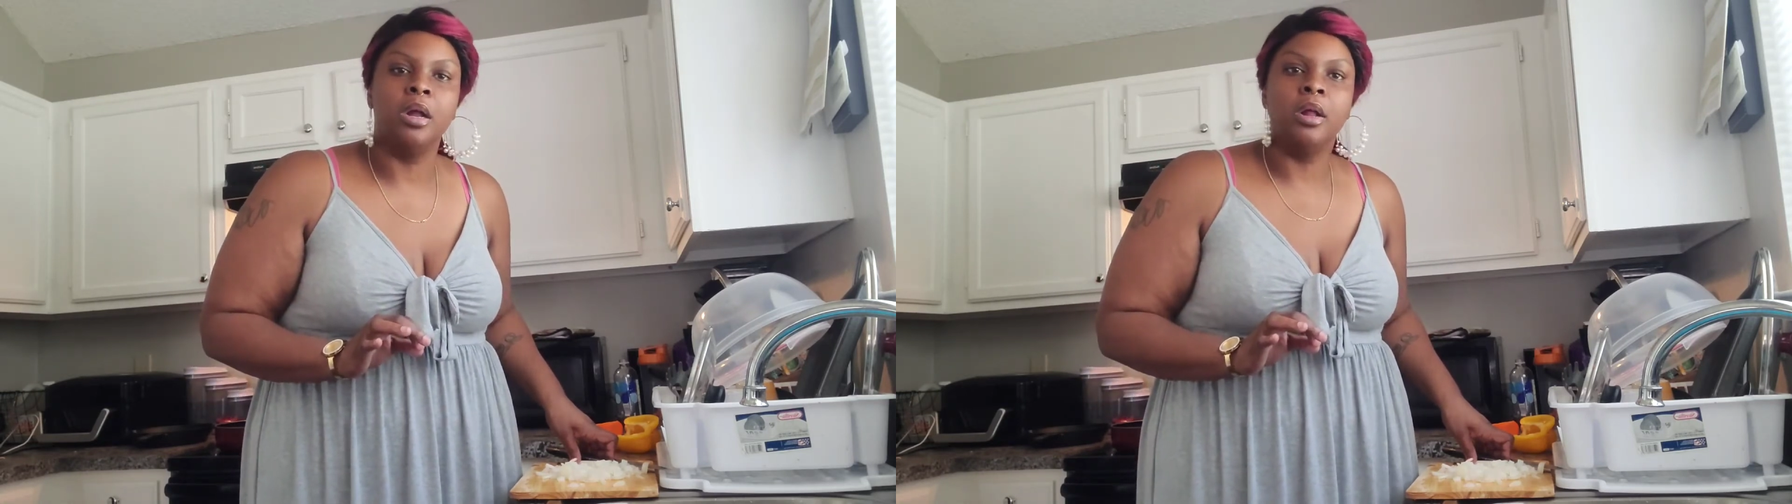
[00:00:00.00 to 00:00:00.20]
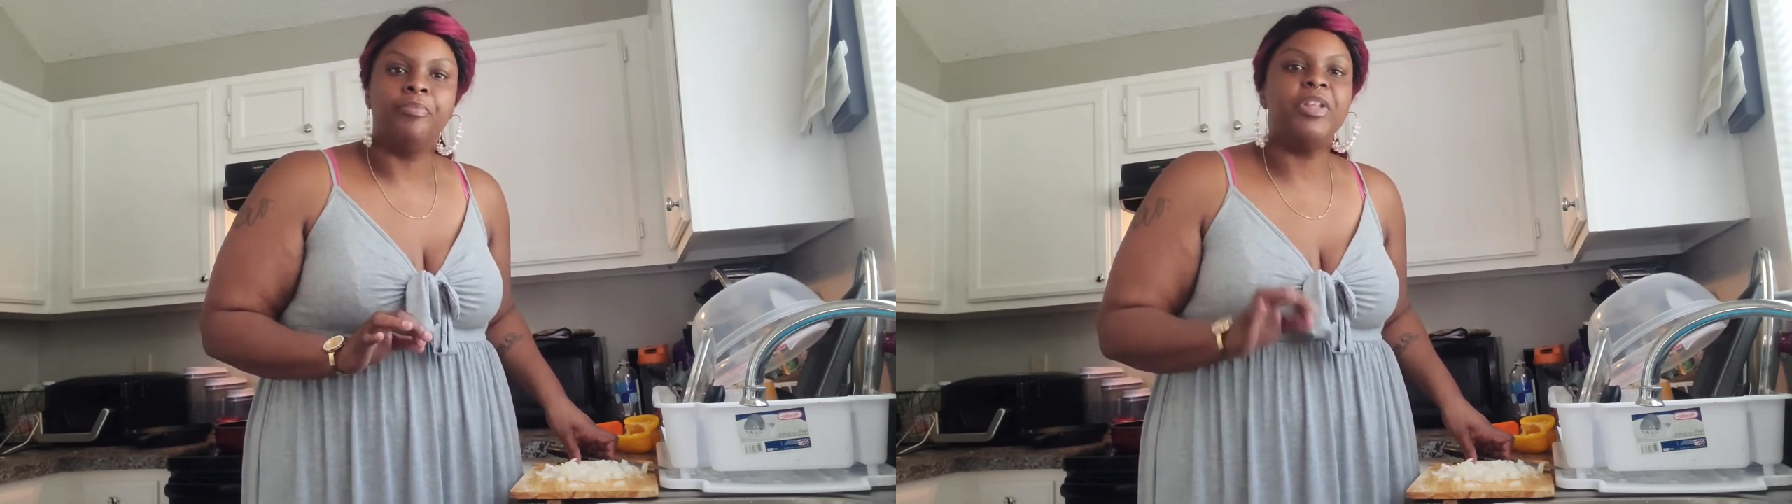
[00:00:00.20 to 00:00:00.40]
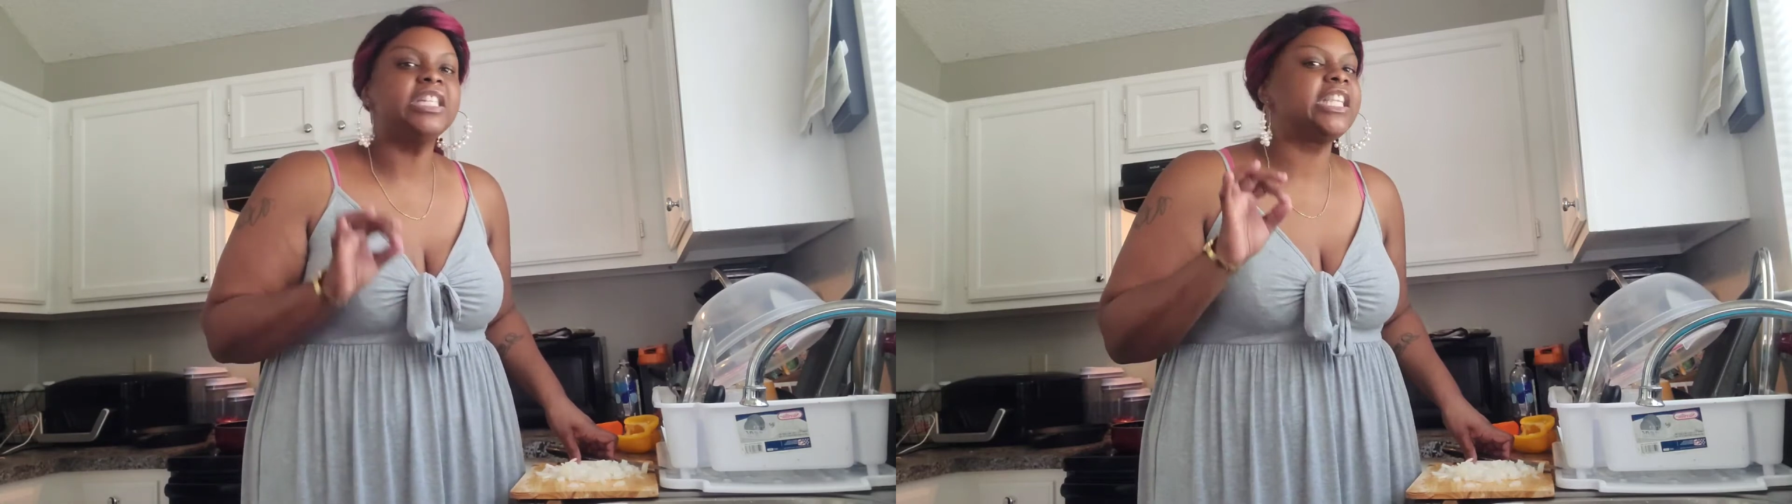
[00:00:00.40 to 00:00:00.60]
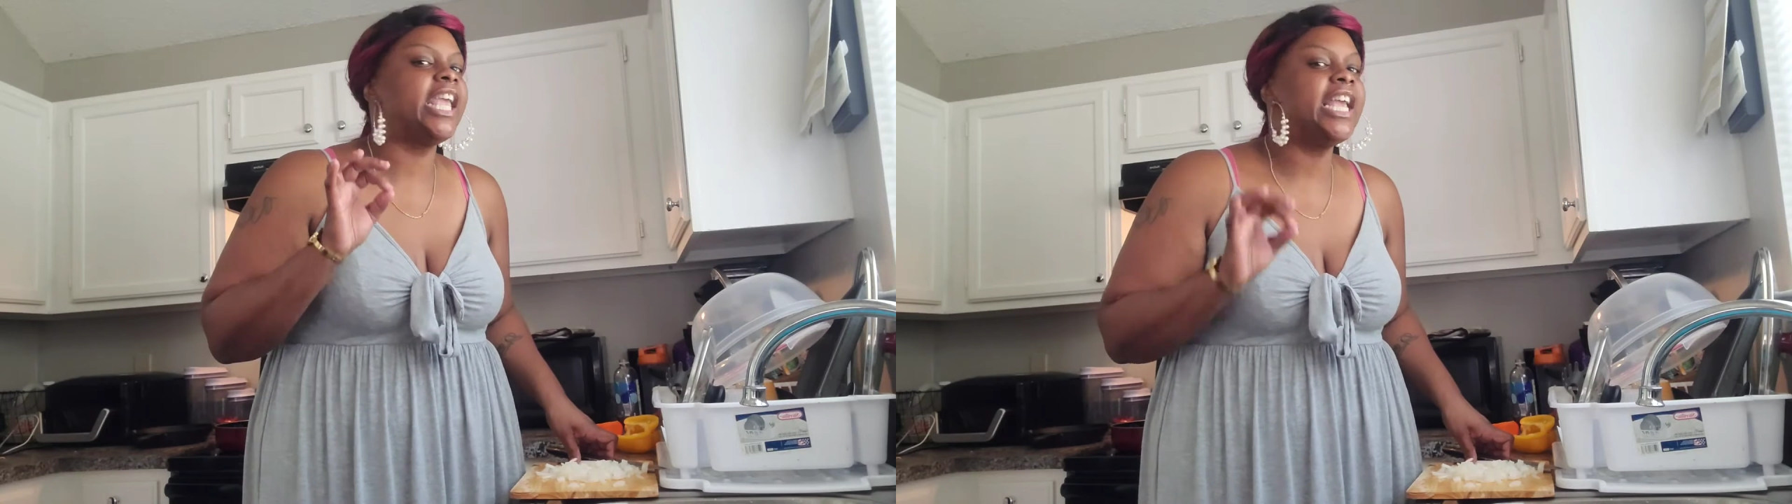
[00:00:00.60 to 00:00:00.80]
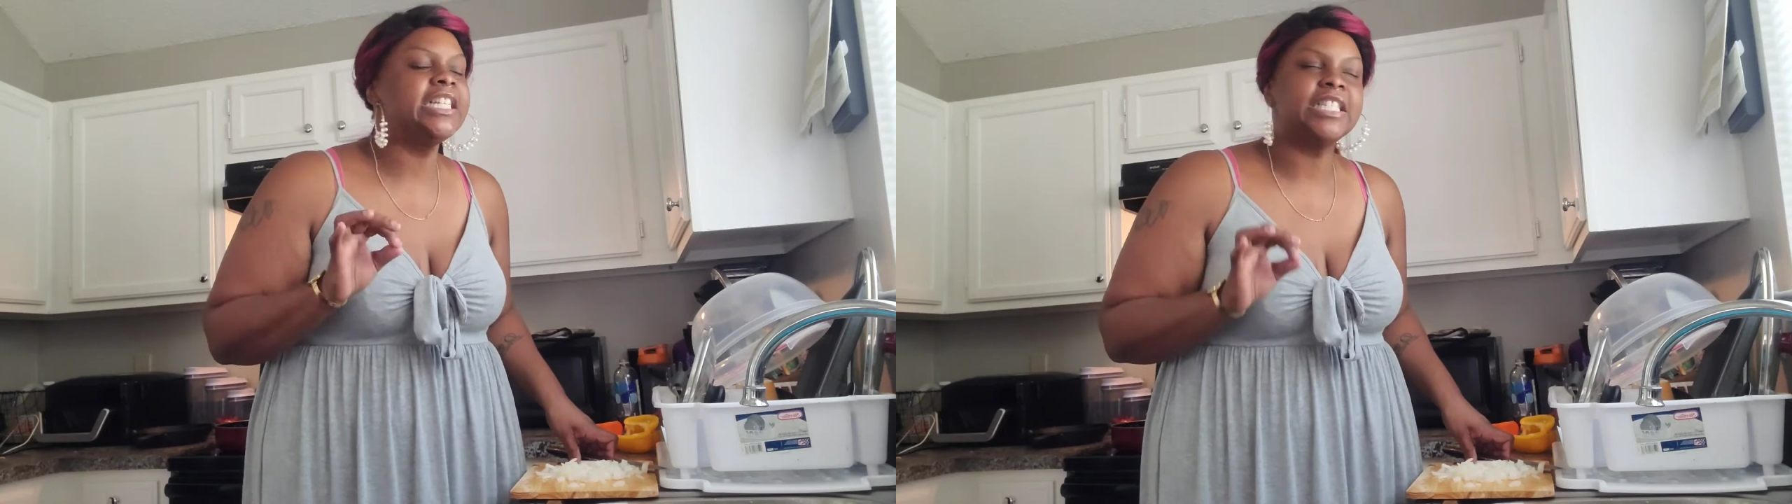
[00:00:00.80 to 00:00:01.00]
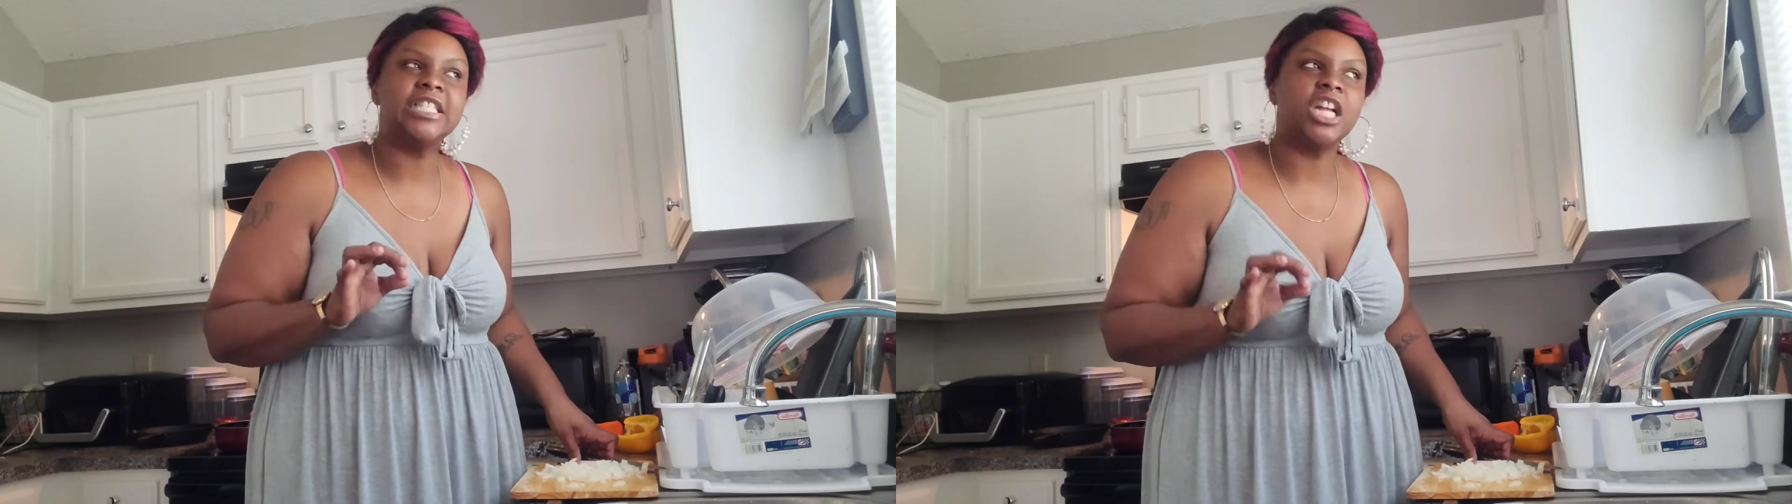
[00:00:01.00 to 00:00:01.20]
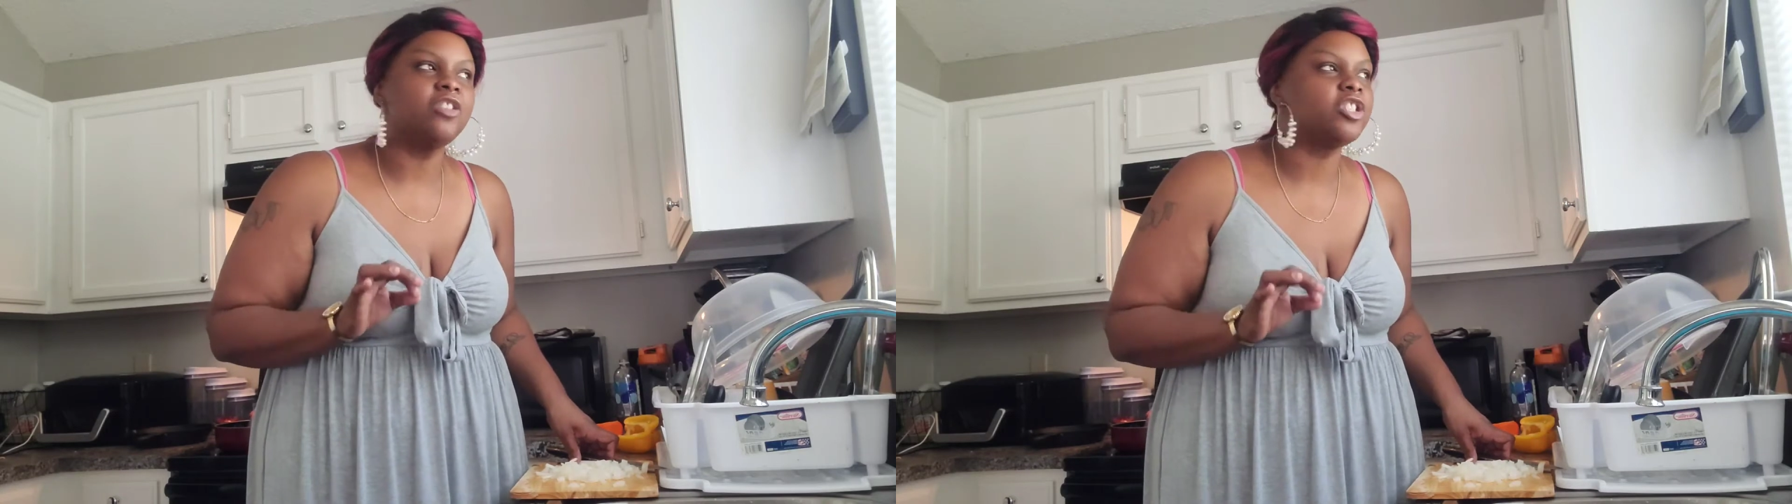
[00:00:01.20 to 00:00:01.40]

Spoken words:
These kids deserve